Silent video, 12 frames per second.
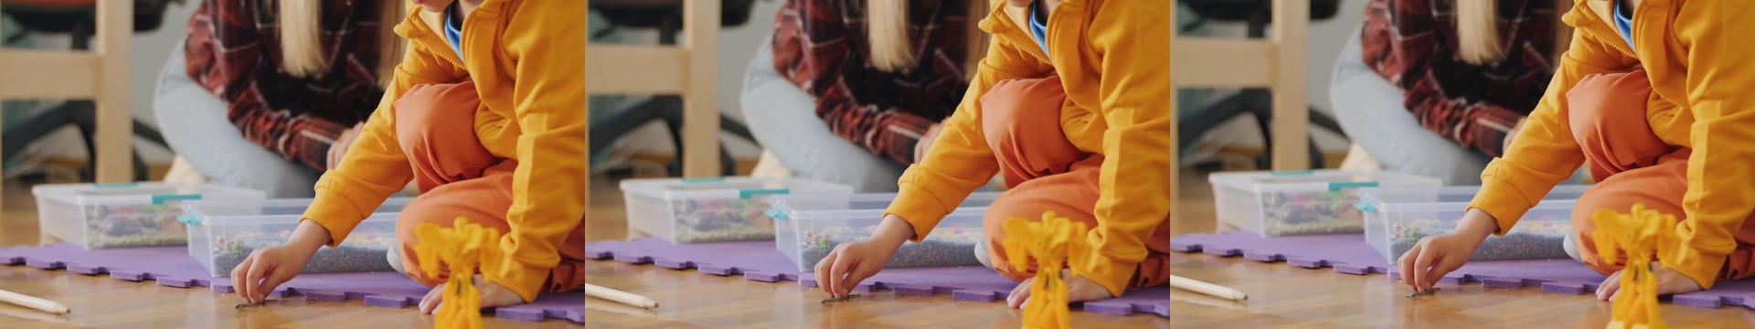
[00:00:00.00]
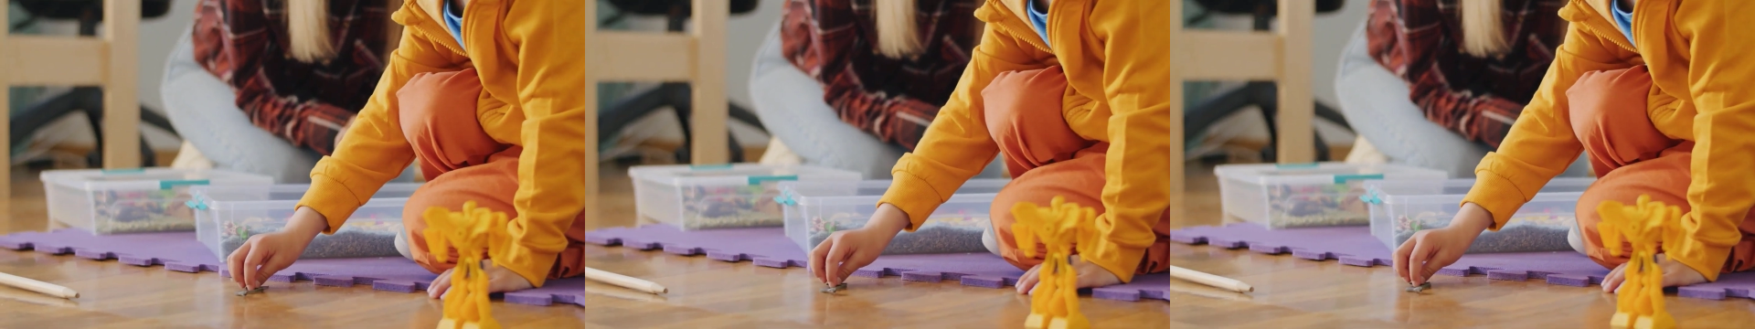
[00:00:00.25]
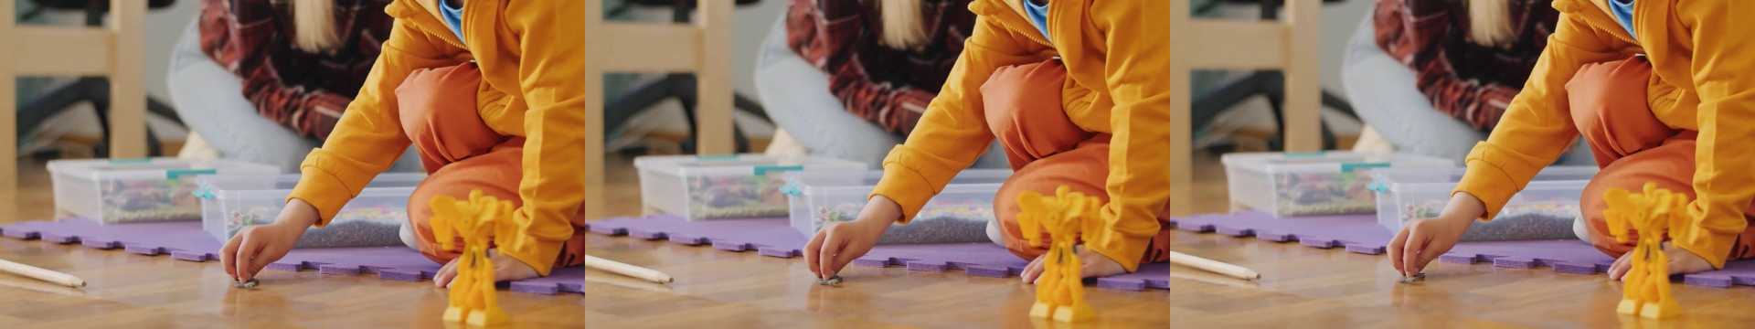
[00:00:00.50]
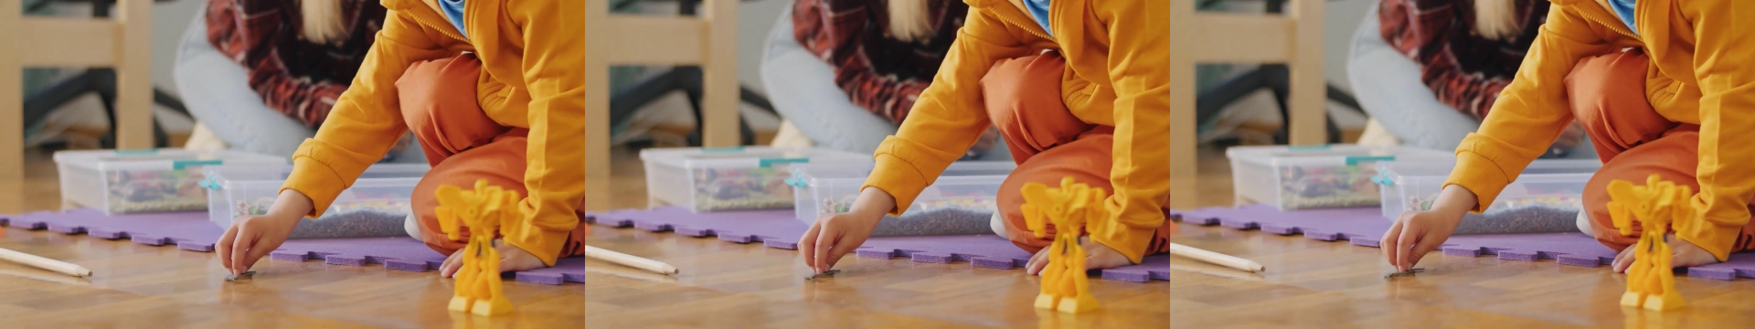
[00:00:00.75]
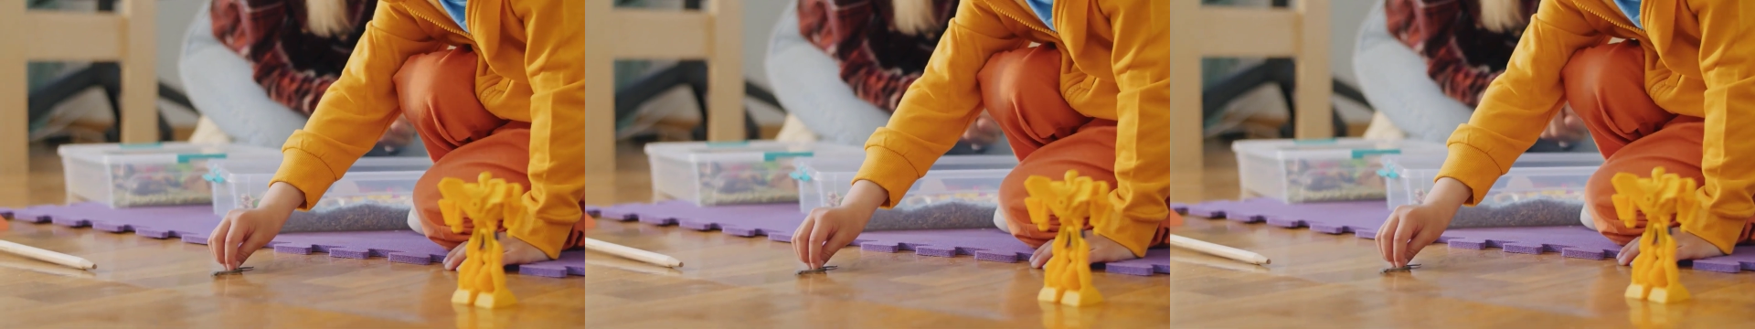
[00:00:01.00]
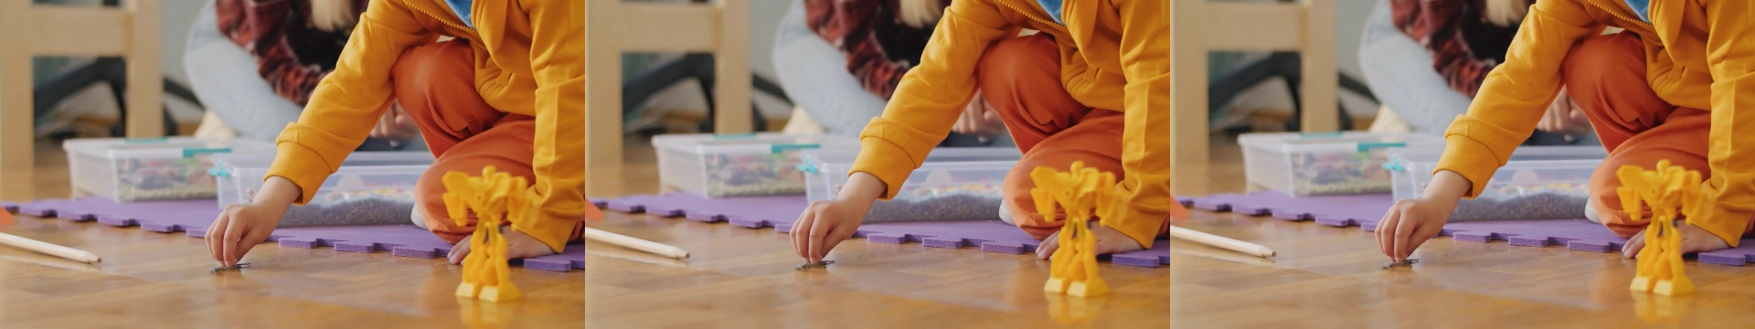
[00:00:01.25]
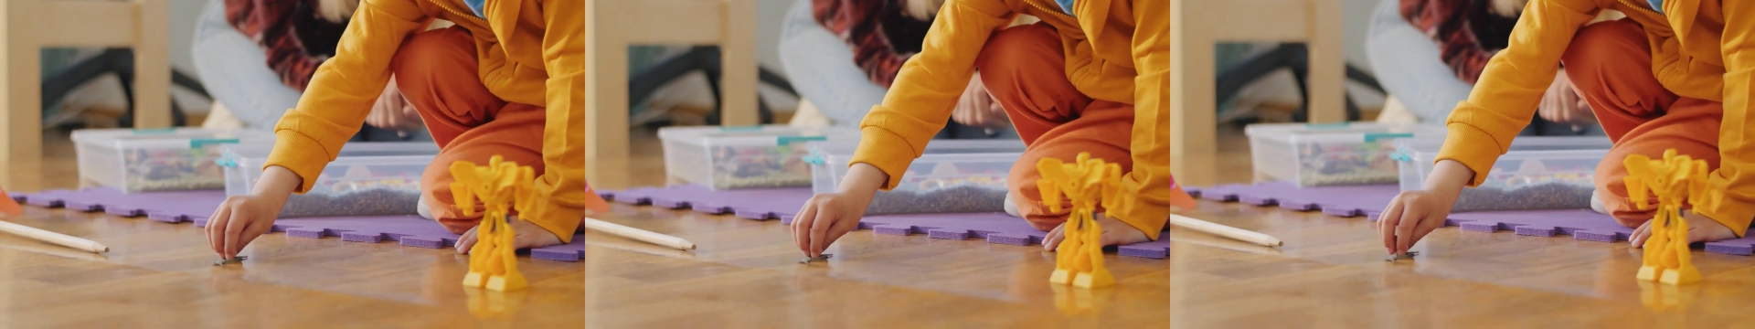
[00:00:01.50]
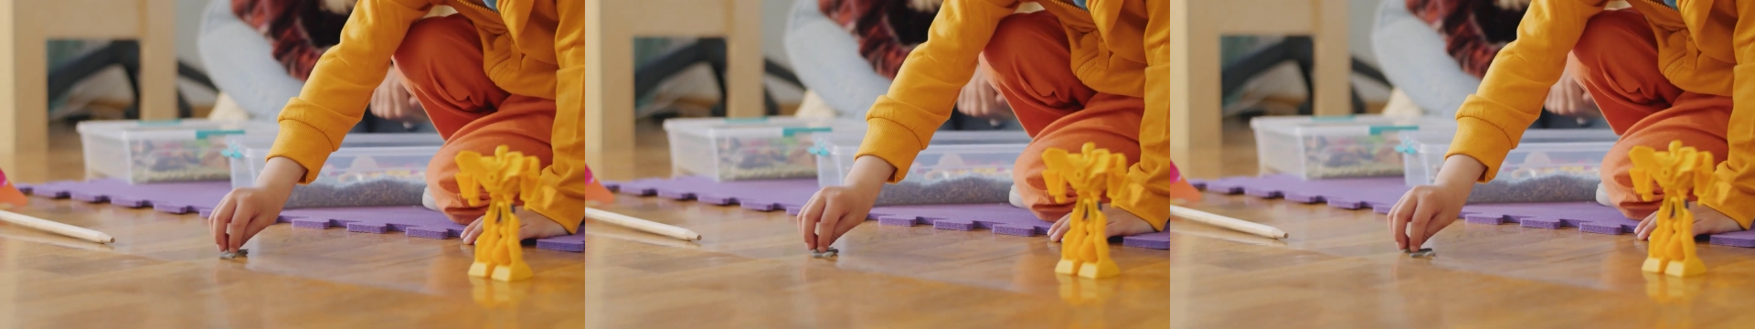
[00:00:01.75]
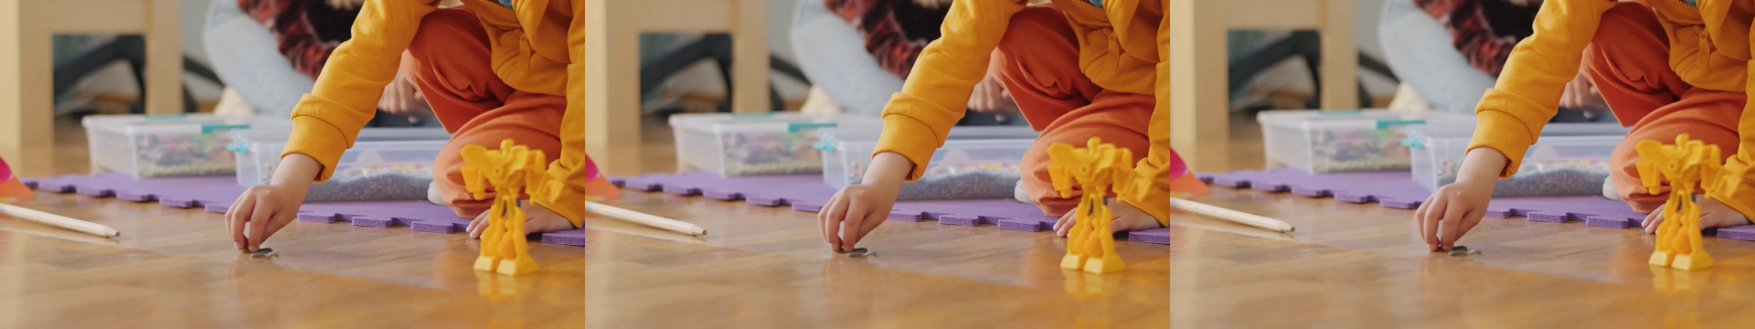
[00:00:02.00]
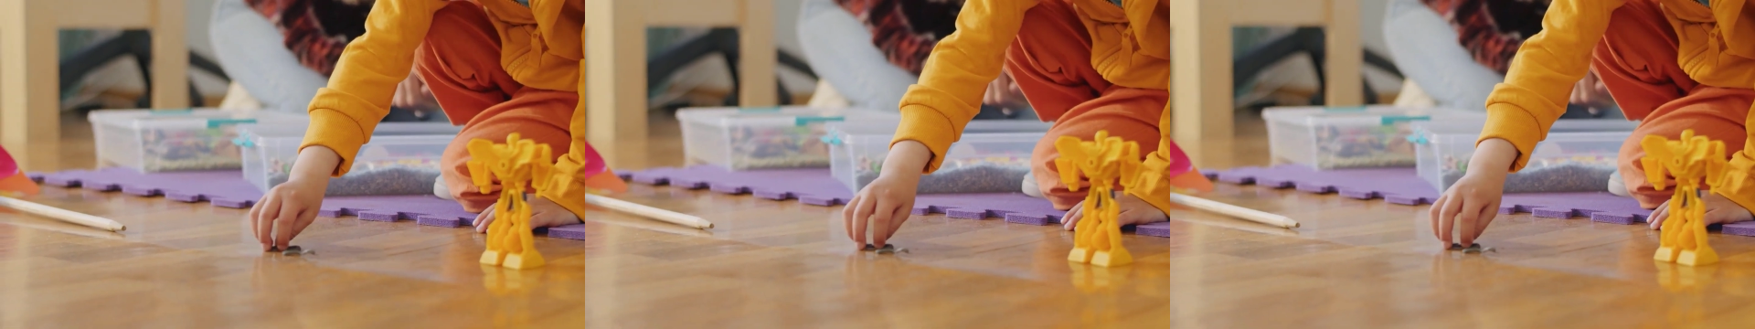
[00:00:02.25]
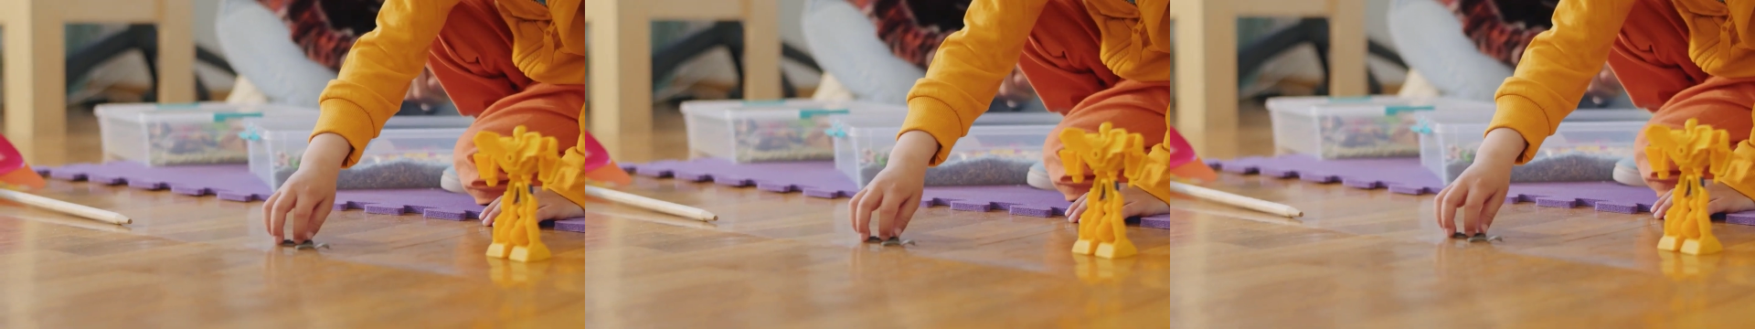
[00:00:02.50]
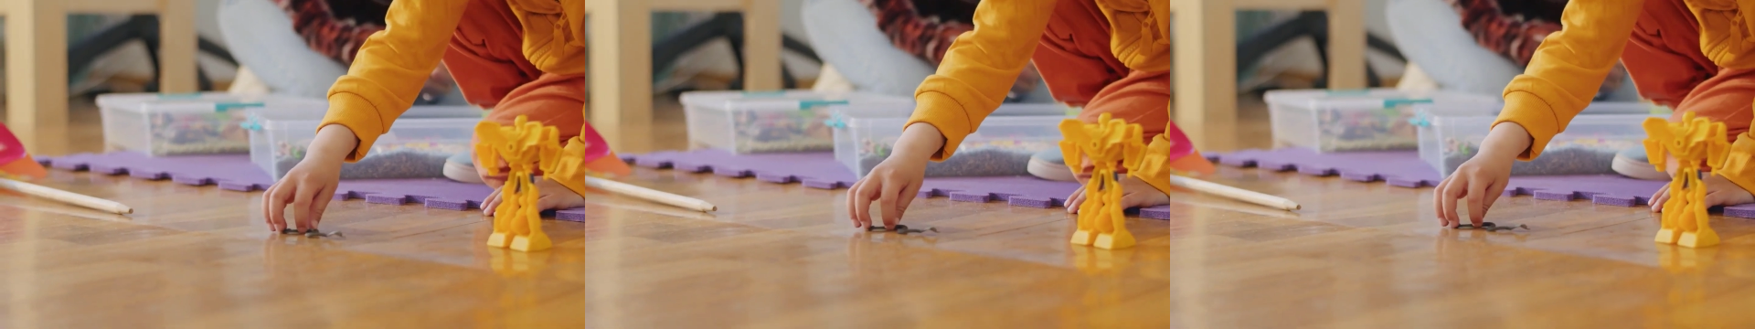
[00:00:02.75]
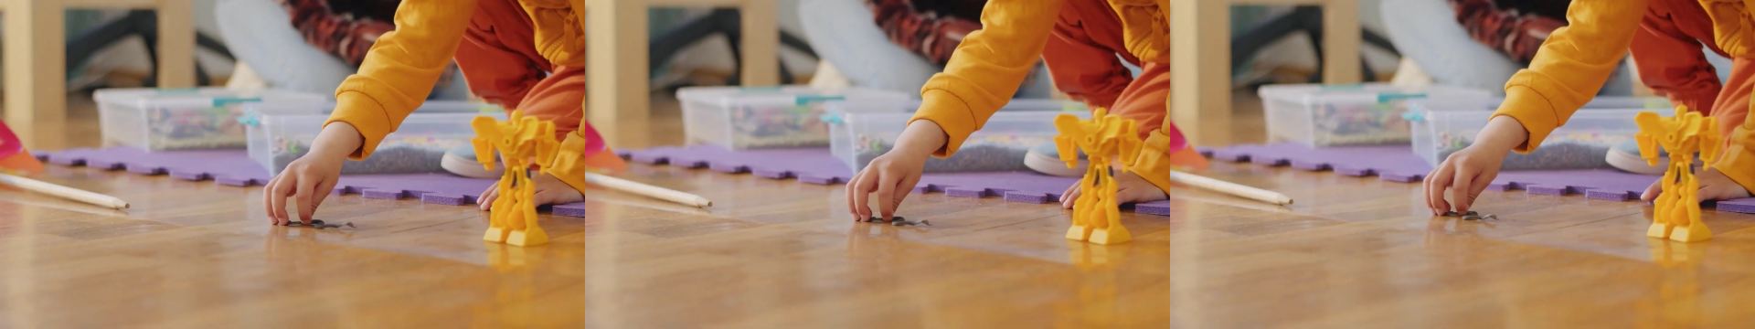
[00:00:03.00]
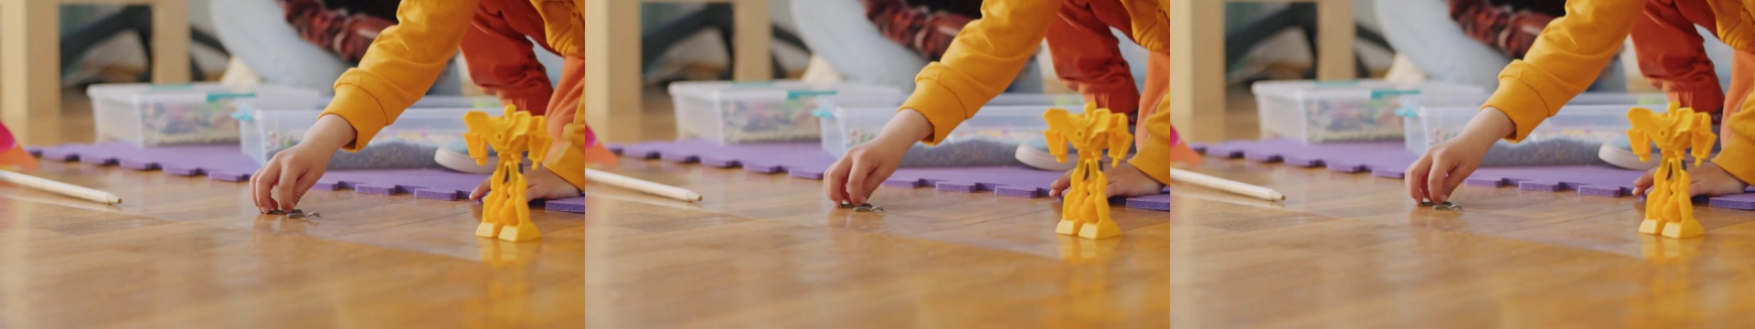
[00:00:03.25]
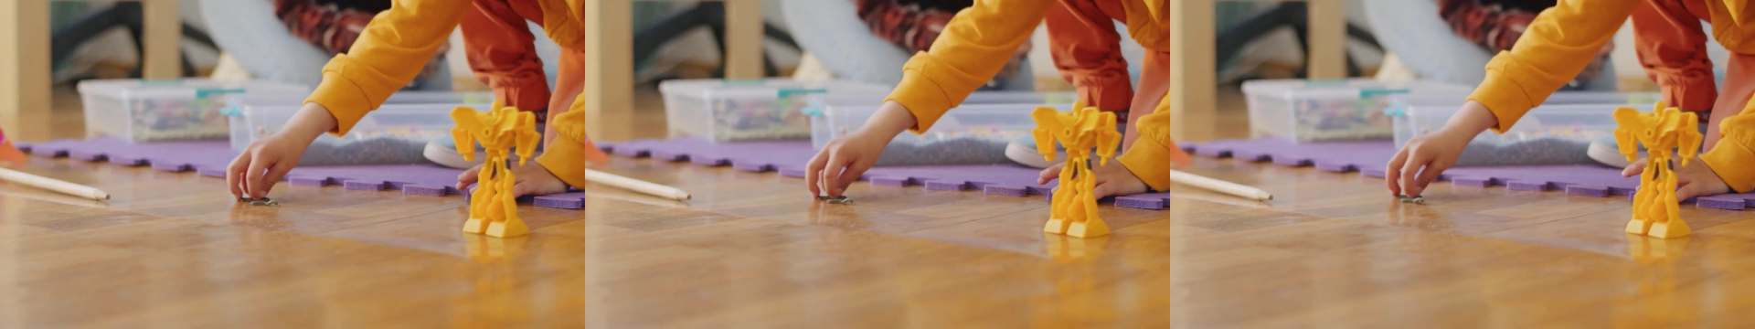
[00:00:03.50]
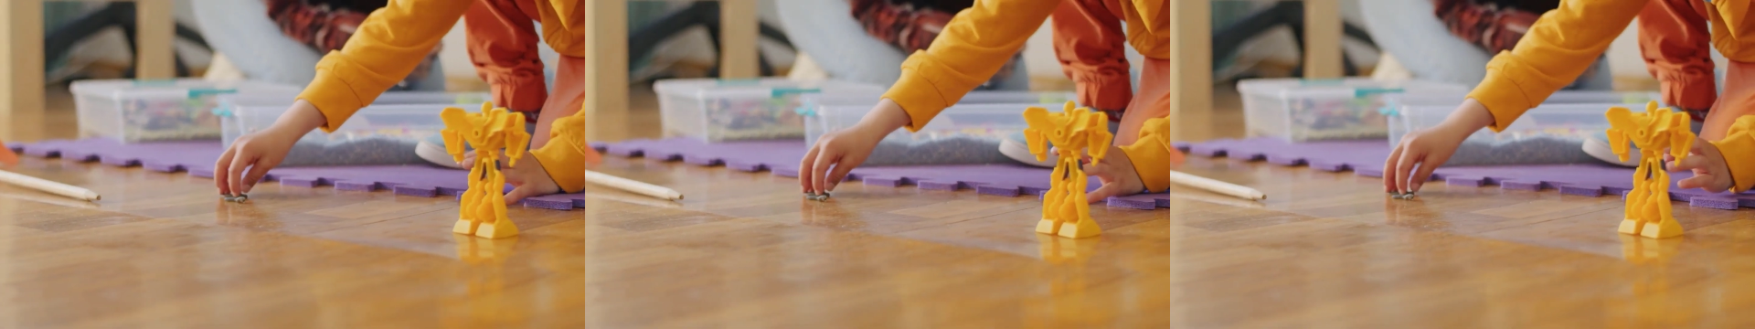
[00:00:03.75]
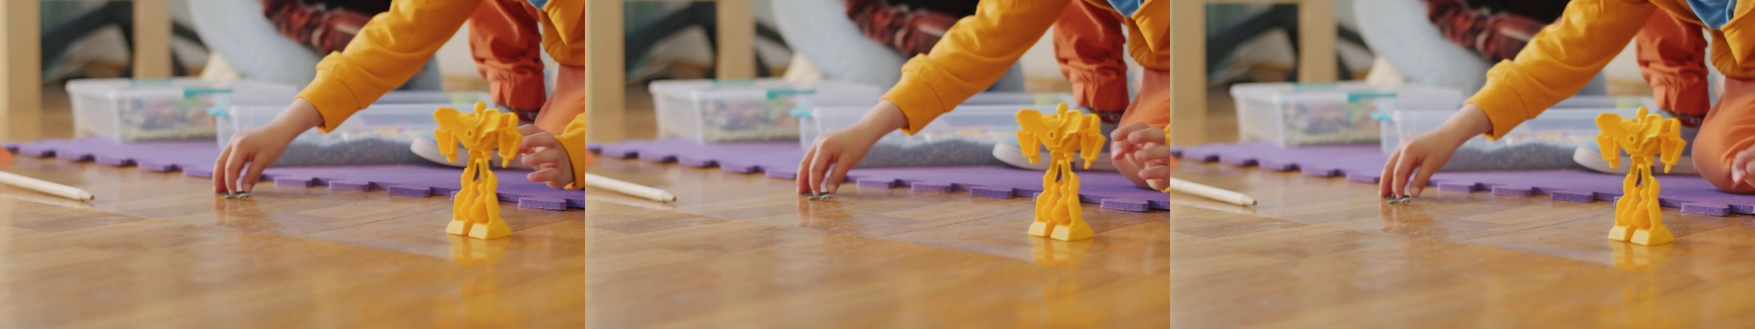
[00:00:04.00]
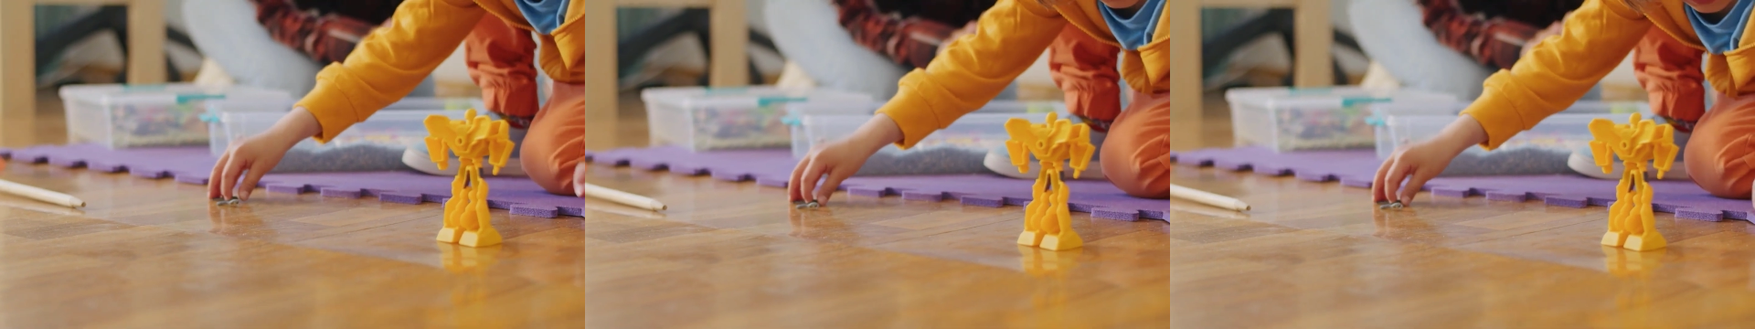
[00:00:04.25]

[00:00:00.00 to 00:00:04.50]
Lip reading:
Nobody's mouth can be seen.